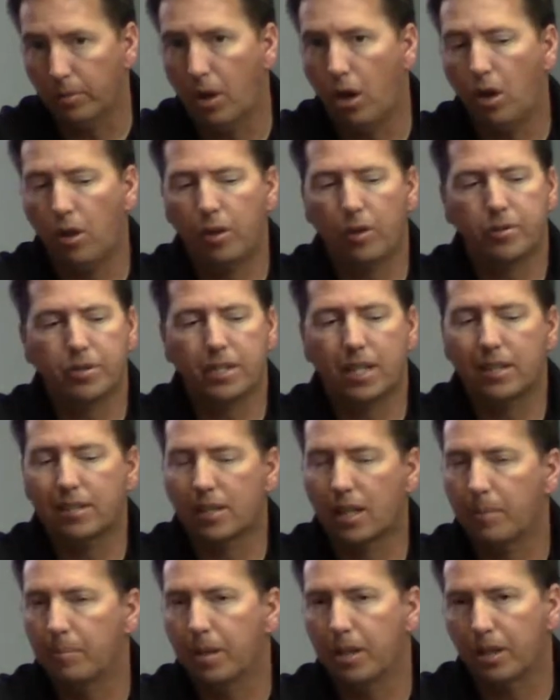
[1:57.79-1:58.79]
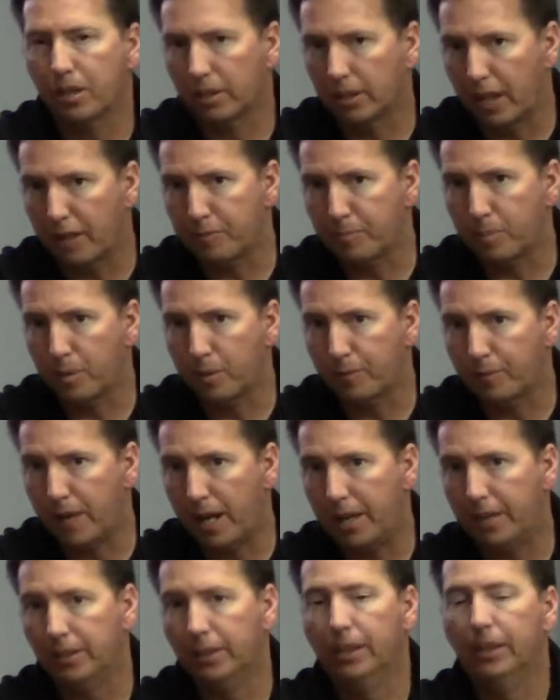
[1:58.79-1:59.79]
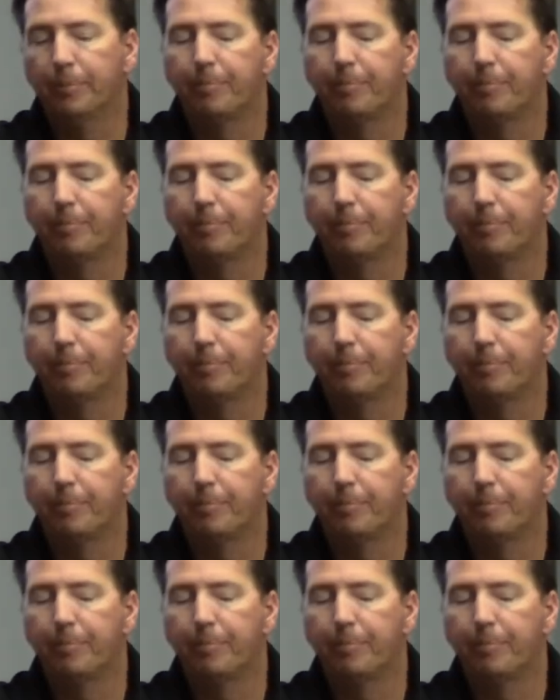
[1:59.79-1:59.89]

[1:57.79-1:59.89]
All those things come into your life profile.